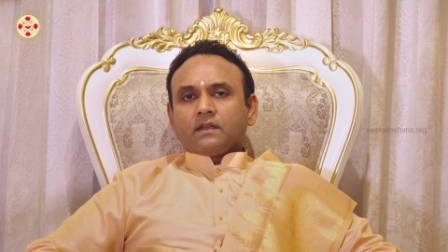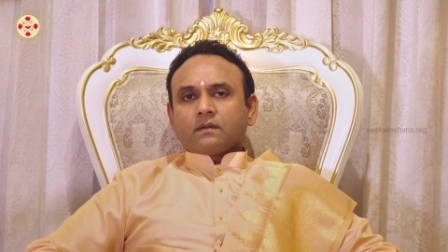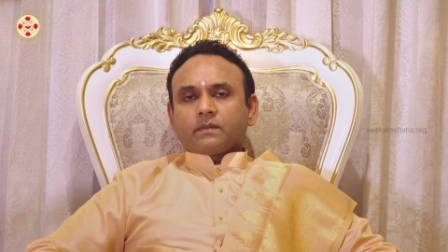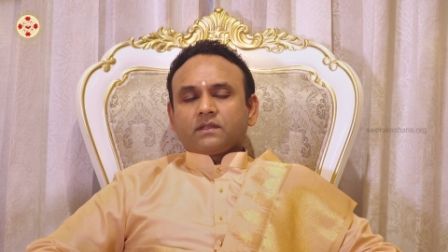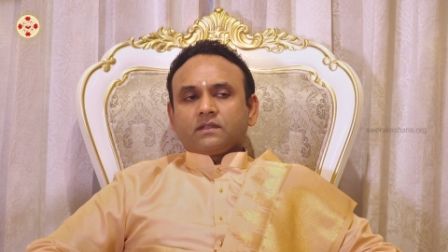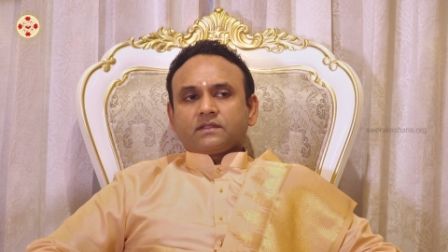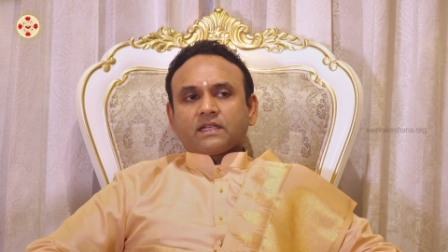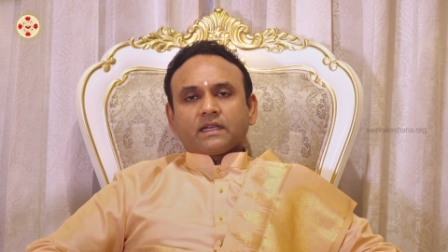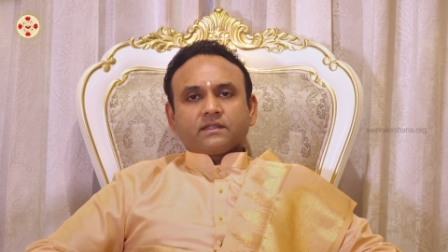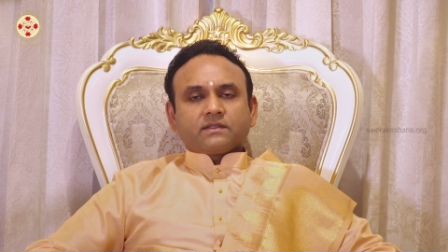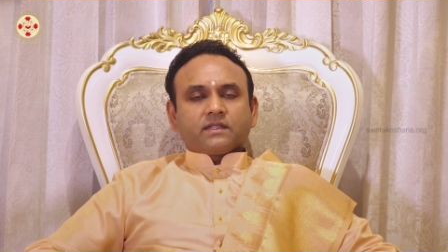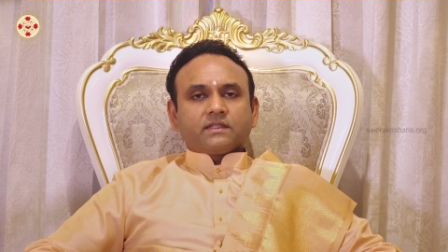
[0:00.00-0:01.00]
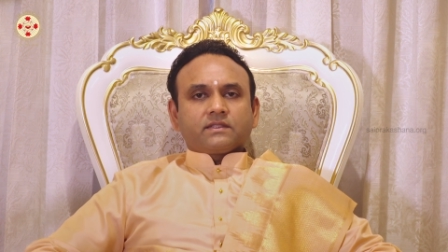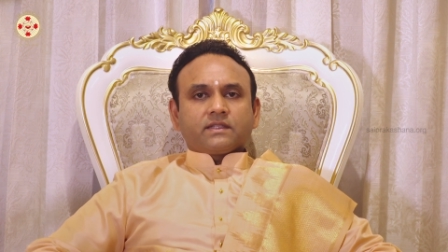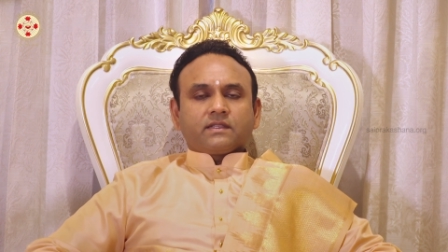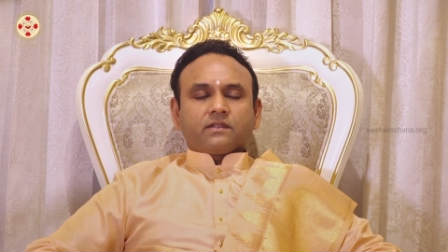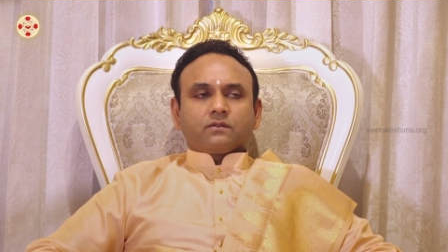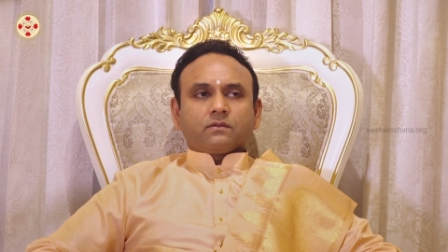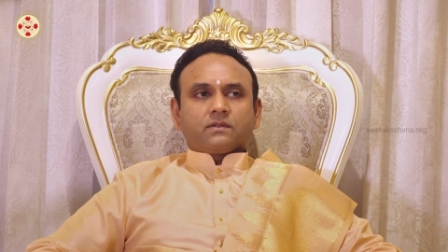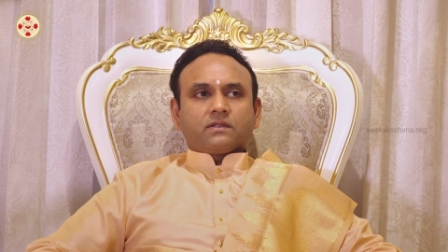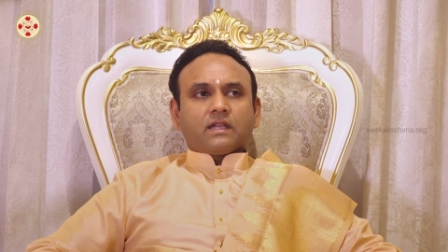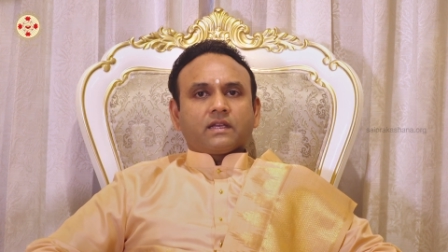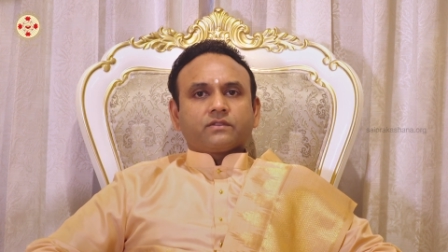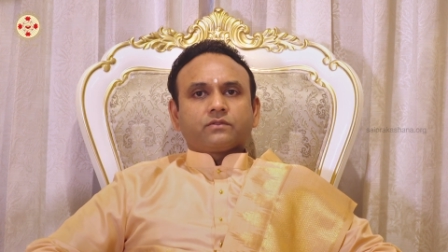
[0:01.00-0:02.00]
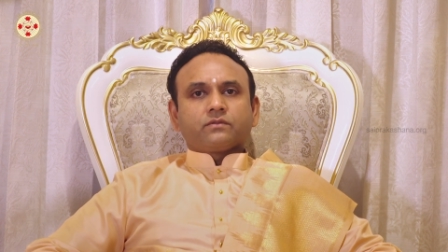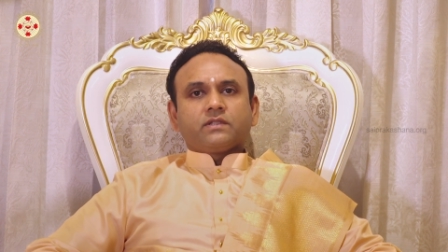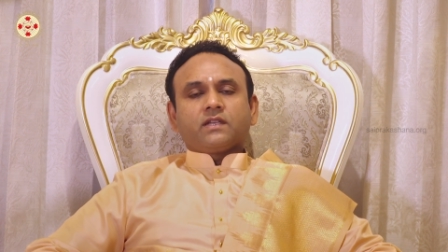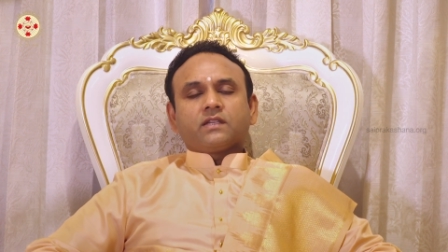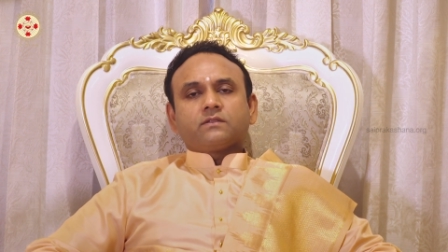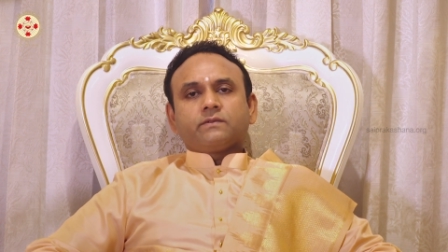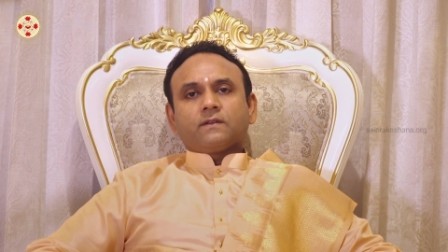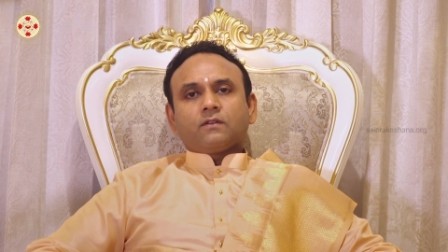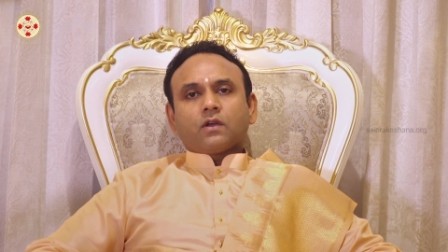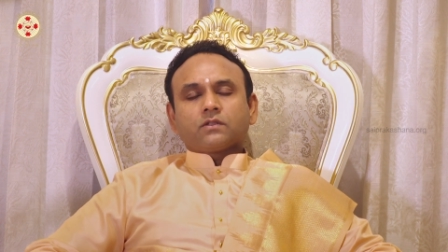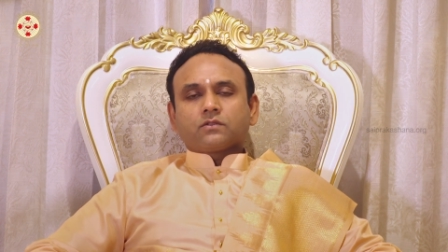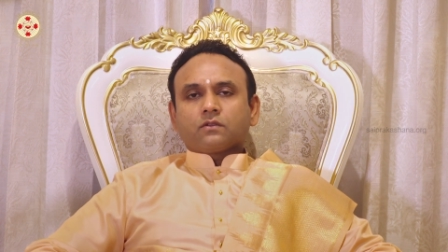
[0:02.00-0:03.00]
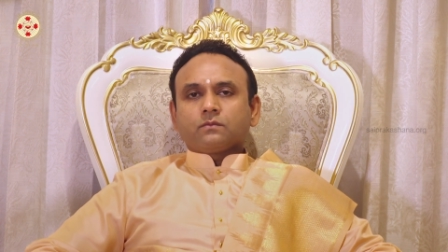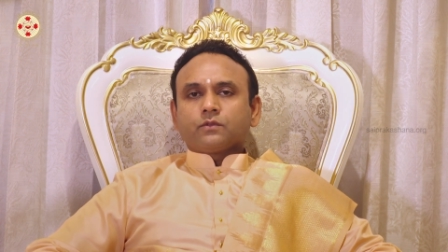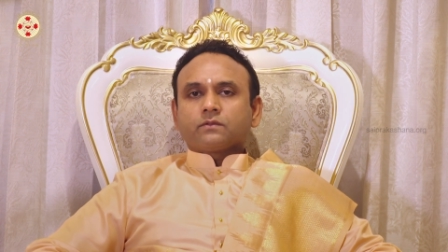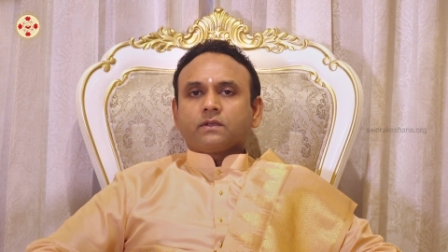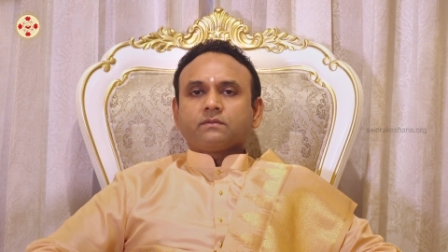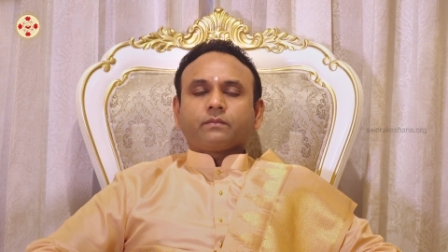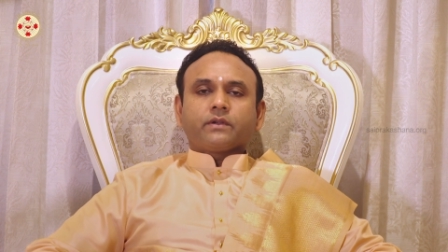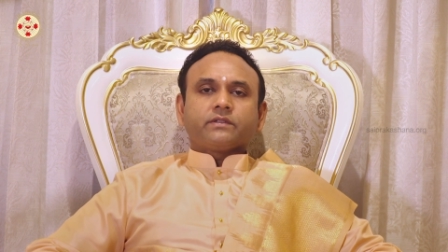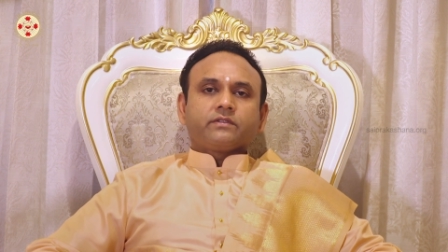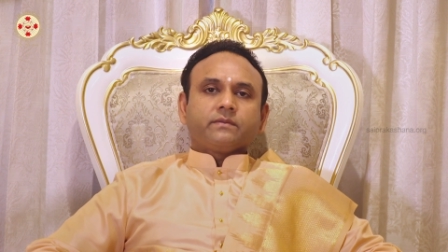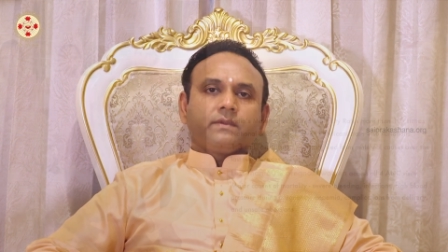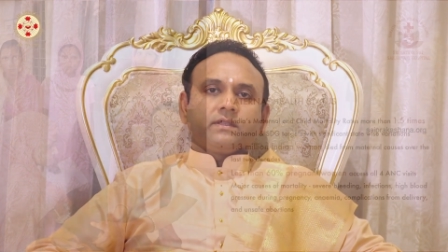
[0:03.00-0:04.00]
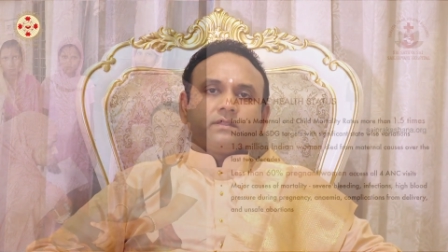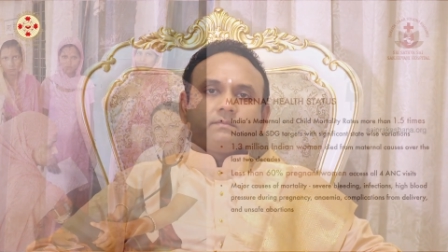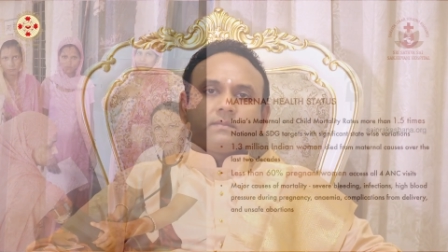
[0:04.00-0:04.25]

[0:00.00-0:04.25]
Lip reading: But the statistics say that over the last two decades, we have lost almost 1.3 million